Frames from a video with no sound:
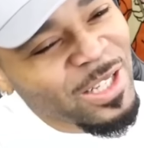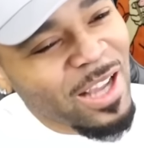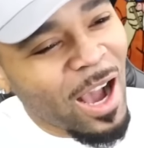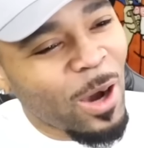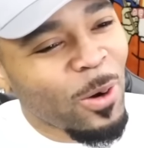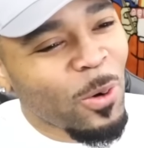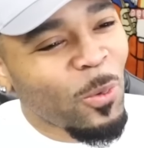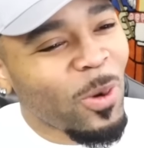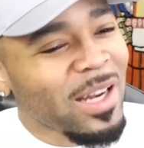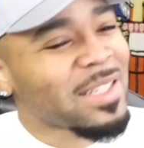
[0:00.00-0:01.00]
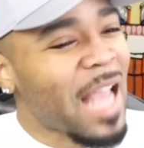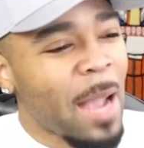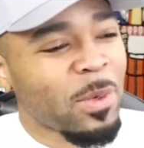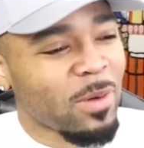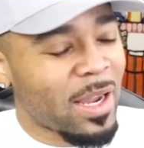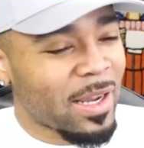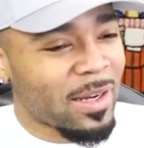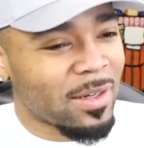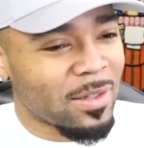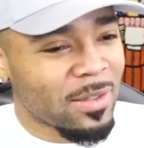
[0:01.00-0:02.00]
Yo, what is happening right
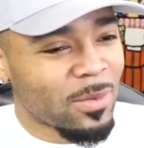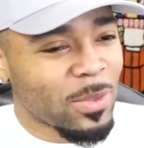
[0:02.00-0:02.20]
here?